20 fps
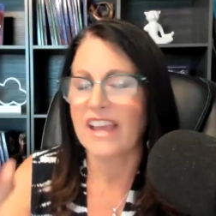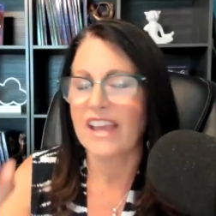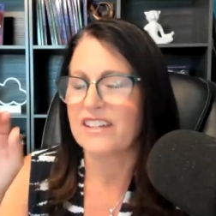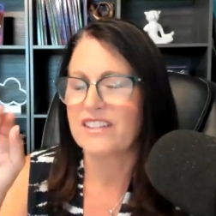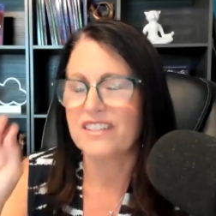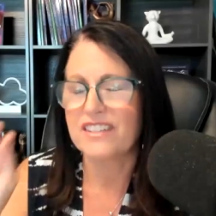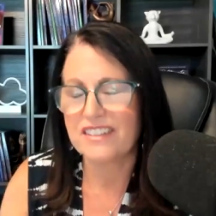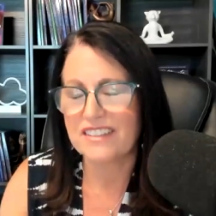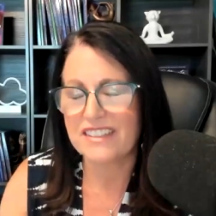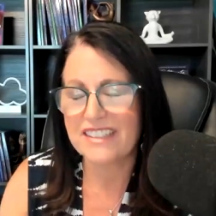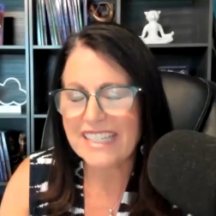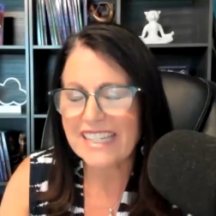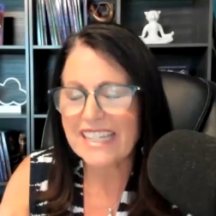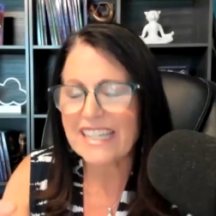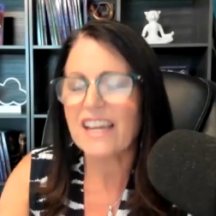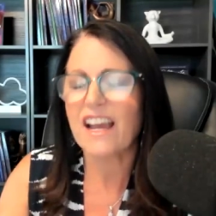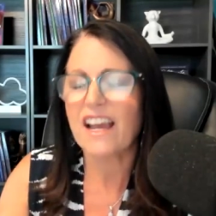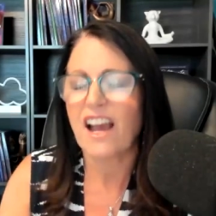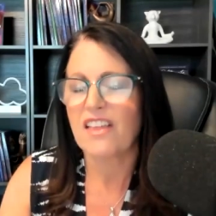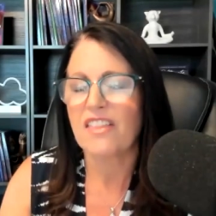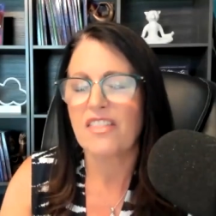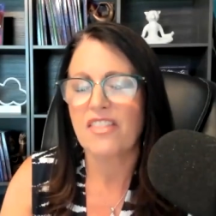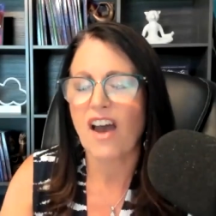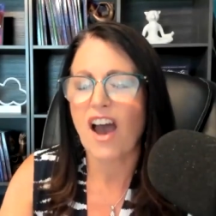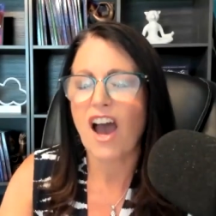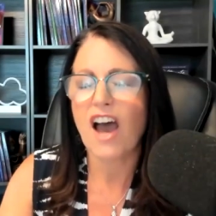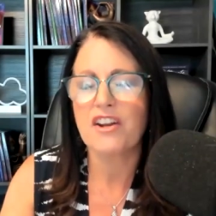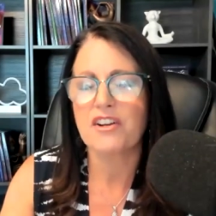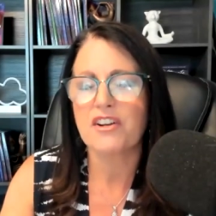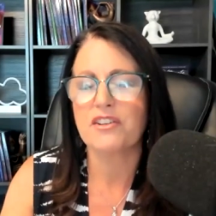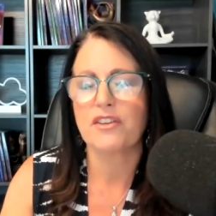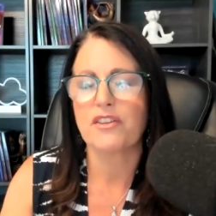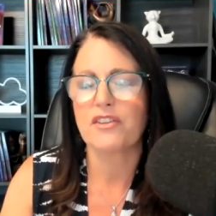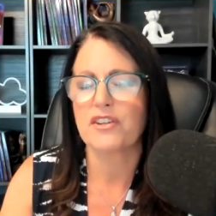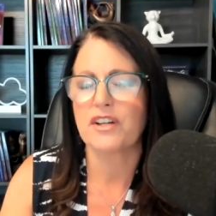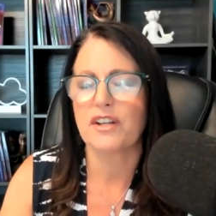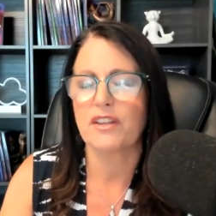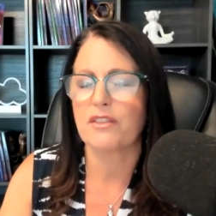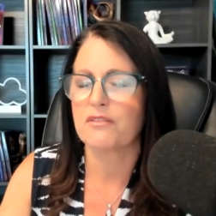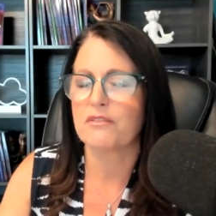i could see the
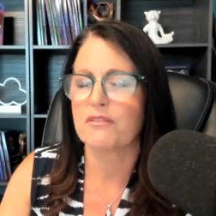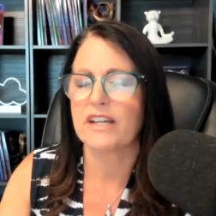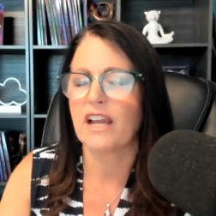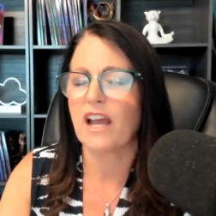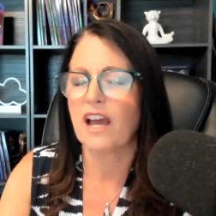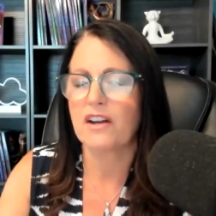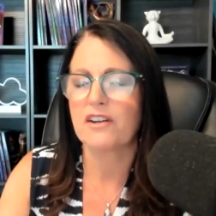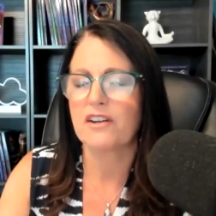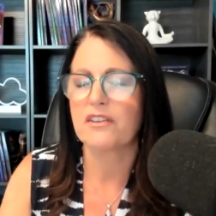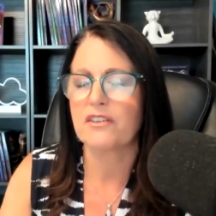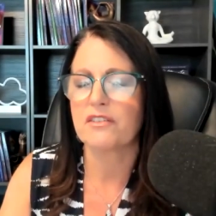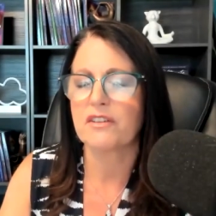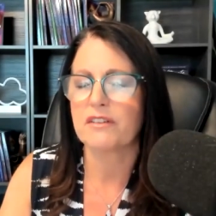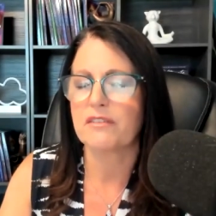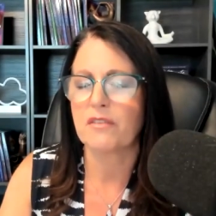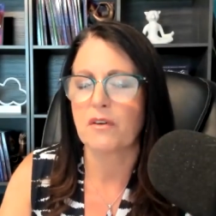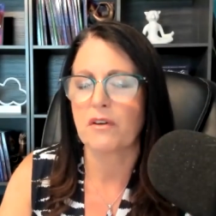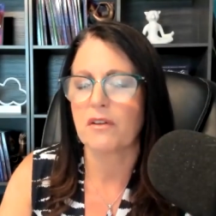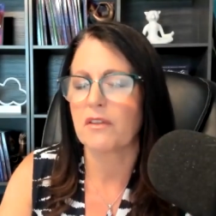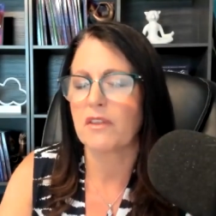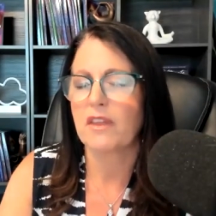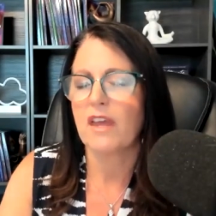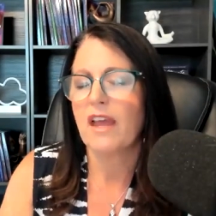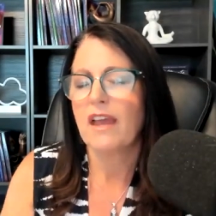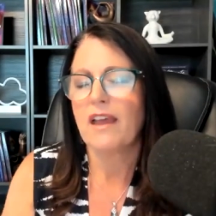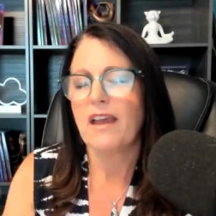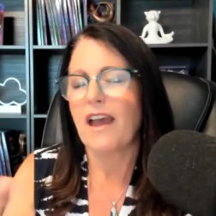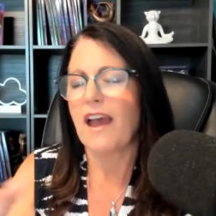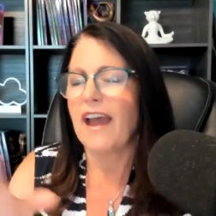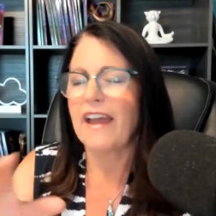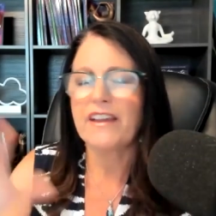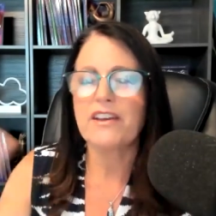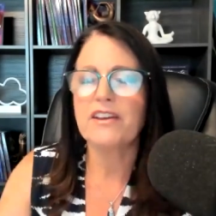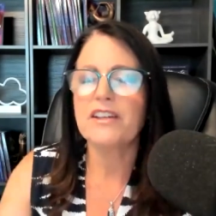133 134 I